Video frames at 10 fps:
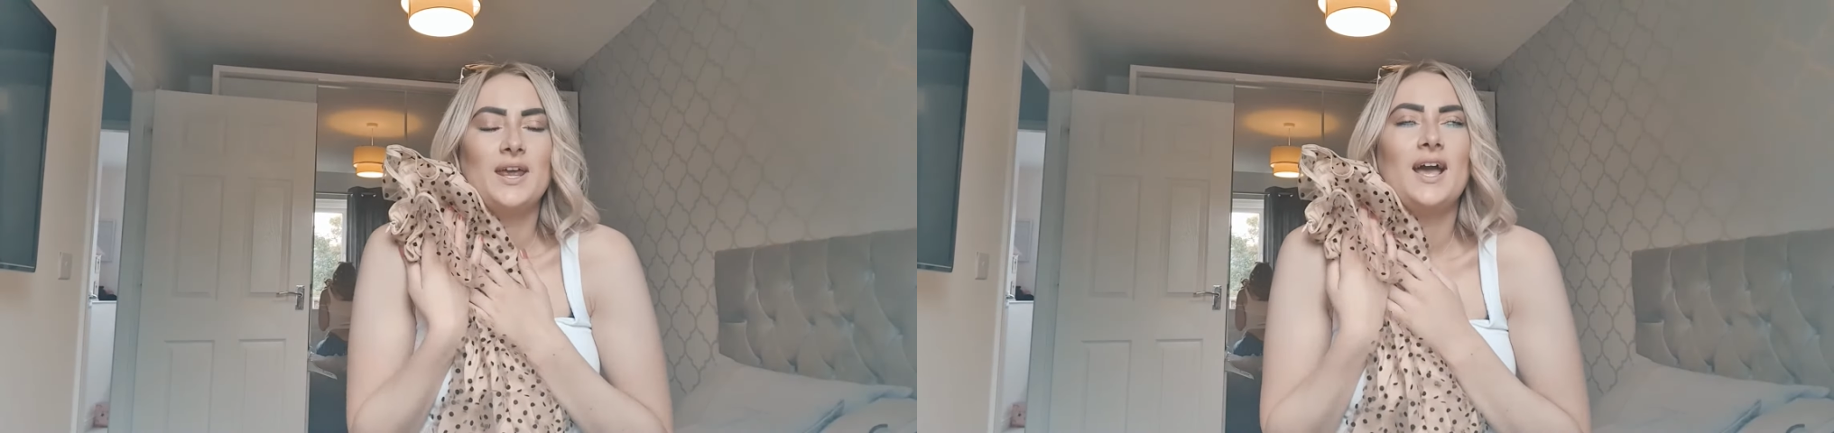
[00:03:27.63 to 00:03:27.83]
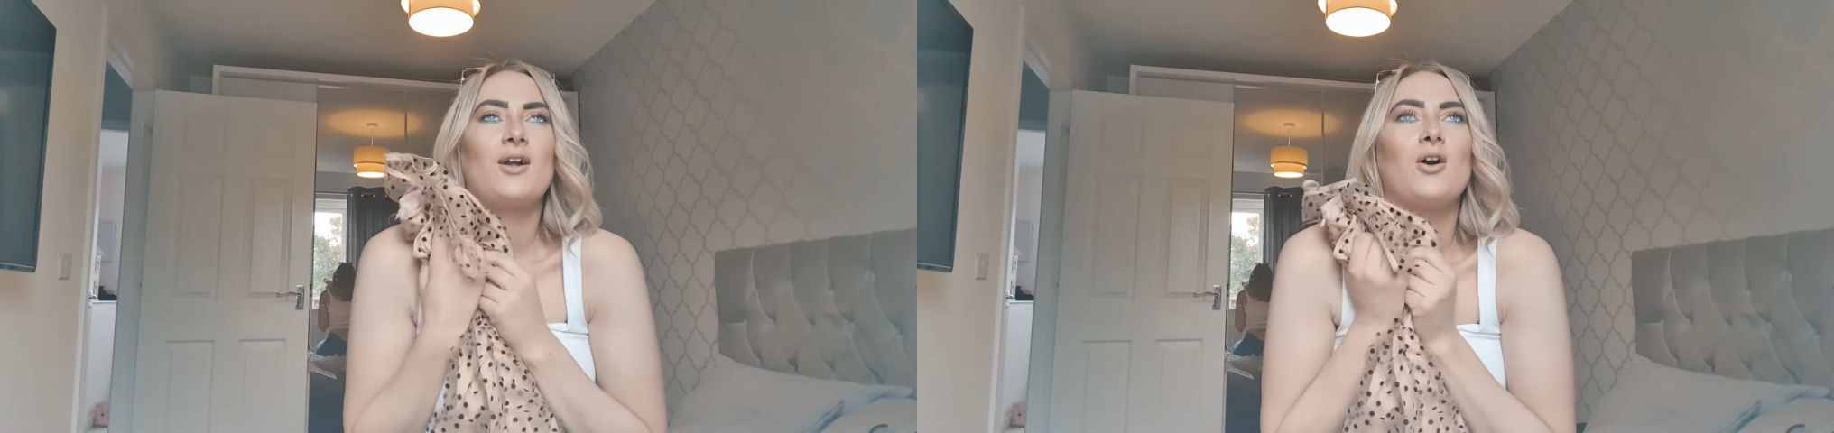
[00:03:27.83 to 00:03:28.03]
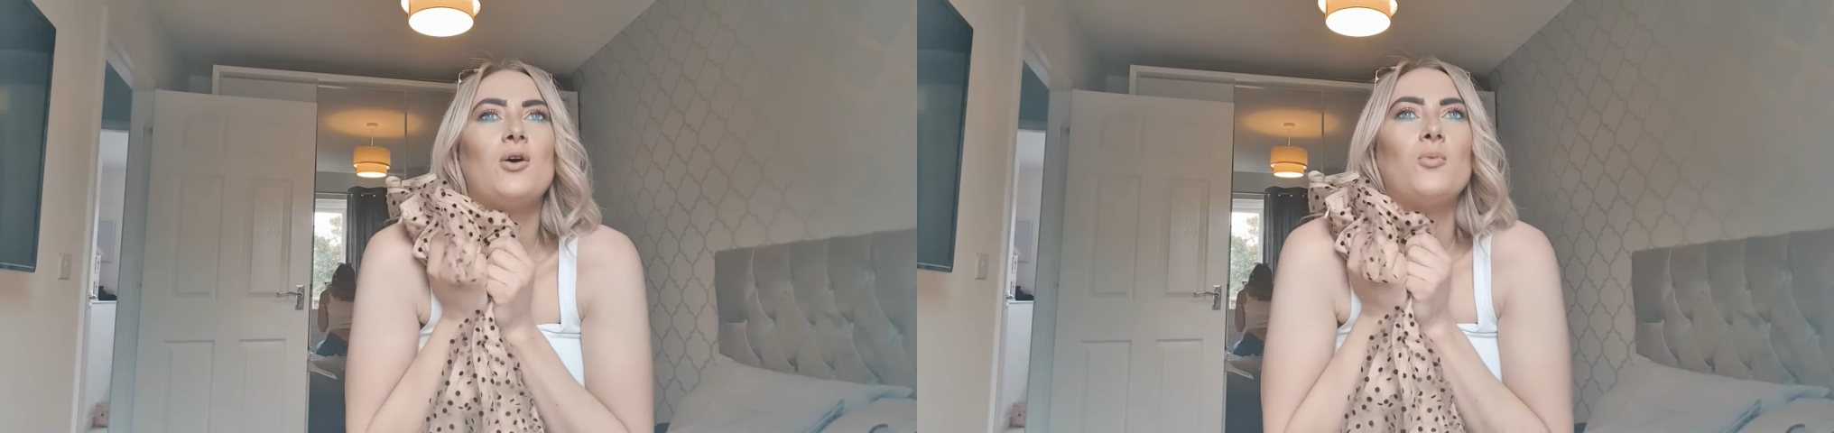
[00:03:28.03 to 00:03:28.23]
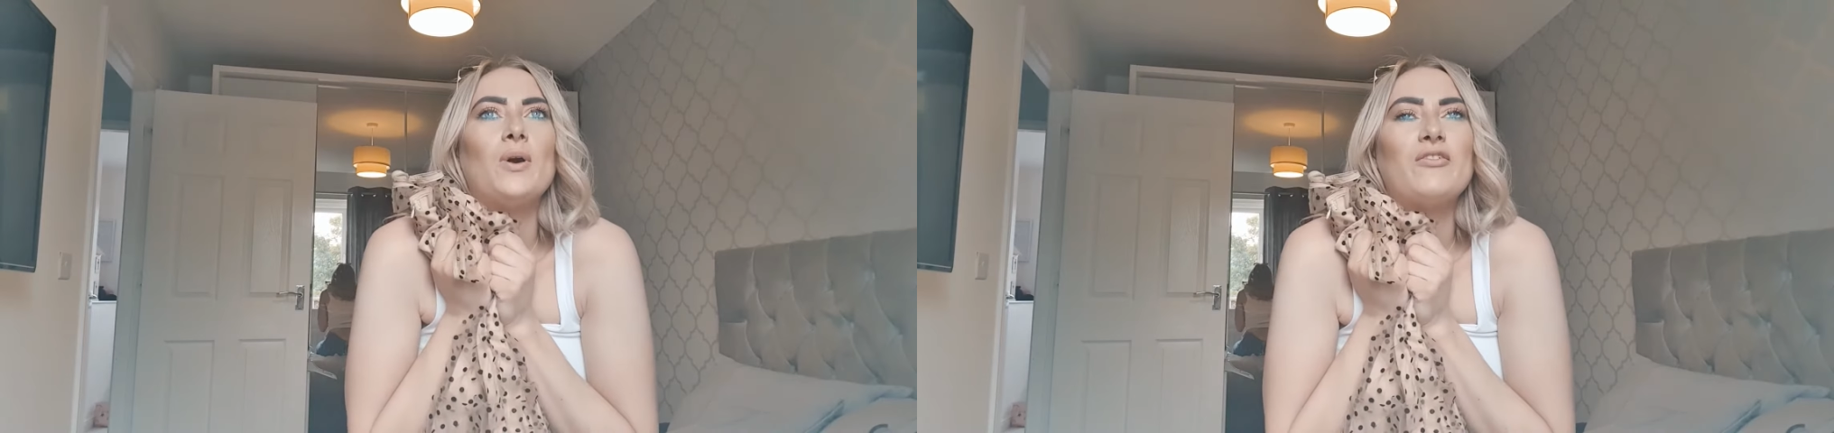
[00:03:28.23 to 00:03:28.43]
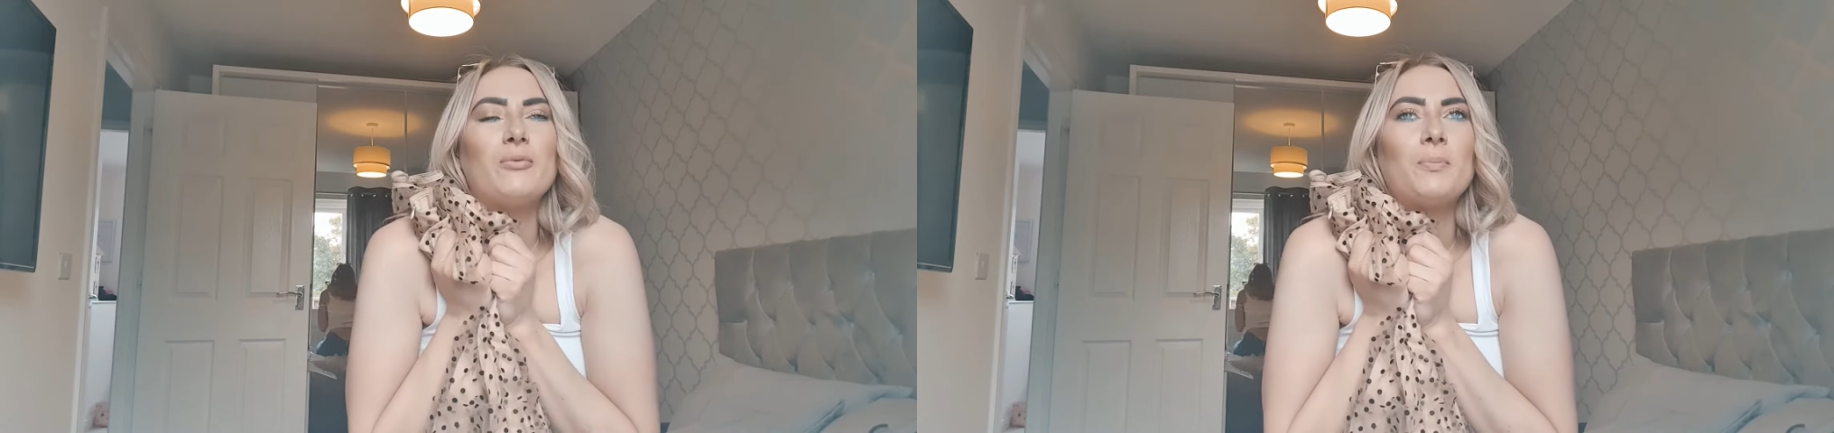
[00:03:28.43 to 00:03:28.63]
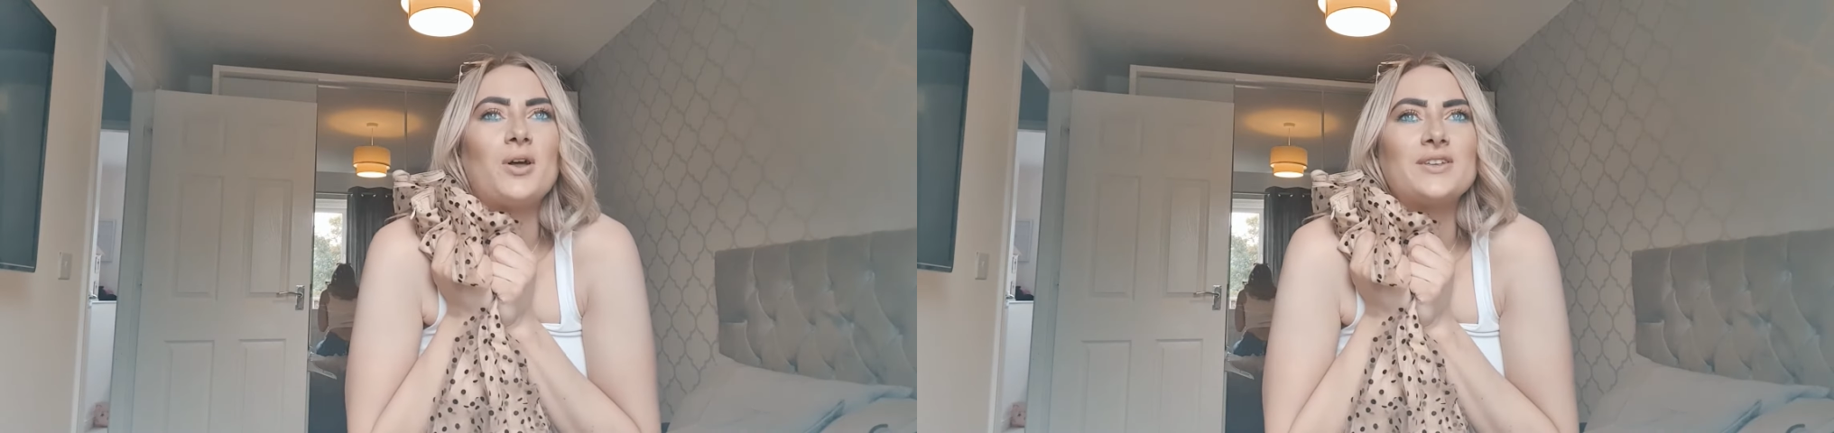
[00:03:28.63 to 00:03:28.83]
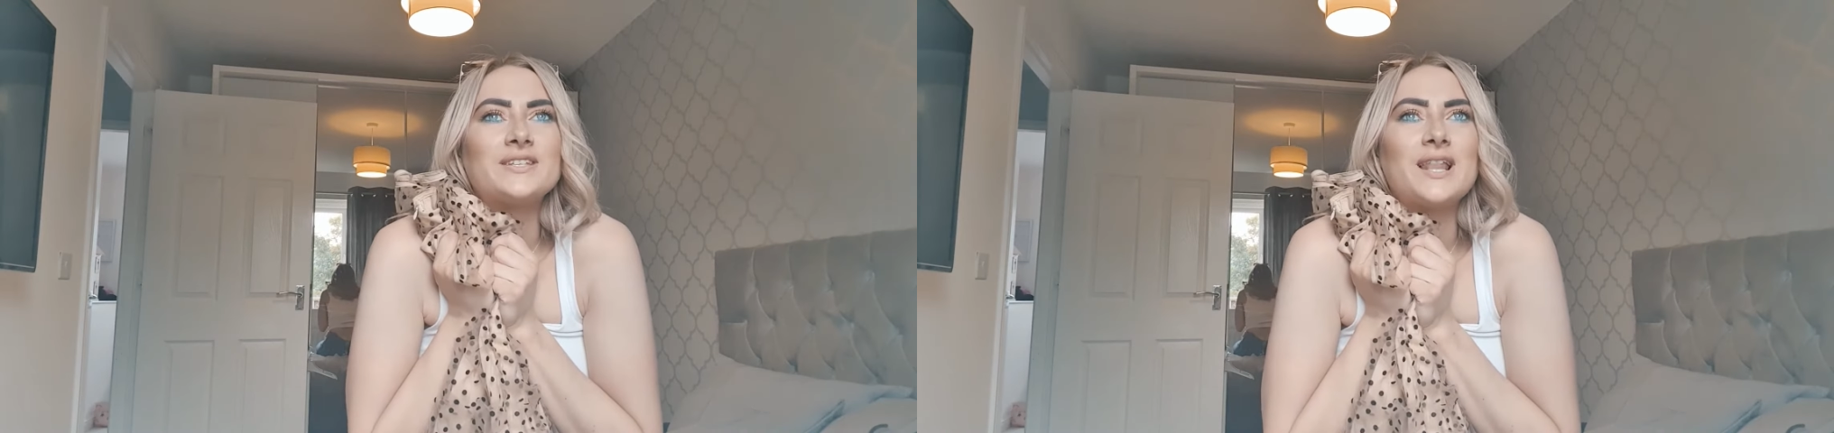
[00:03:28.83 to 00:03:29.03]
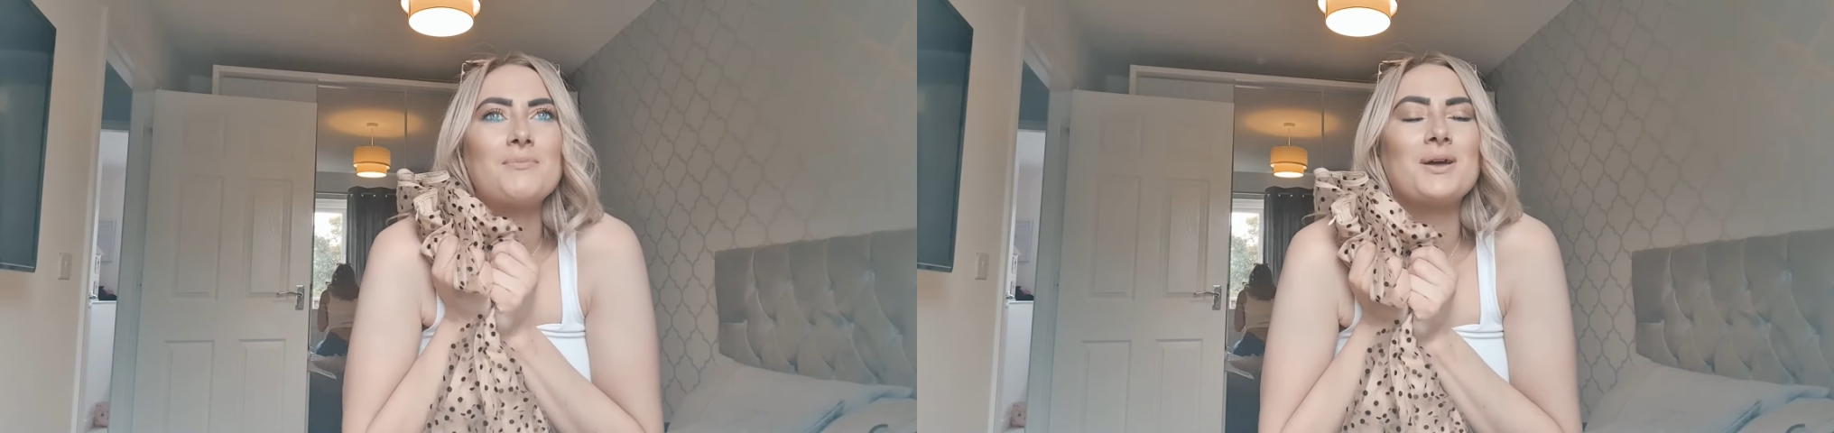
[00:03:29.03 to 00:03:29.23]
I can't wait for Boris
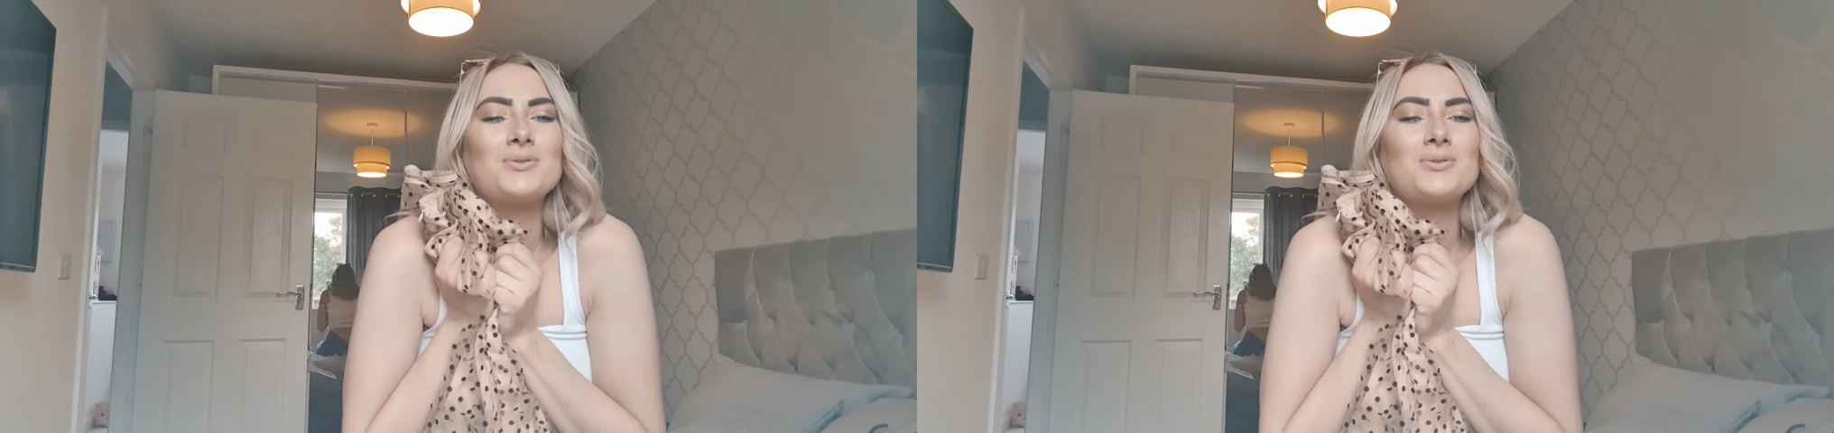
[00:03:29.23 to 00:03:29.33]
to let me out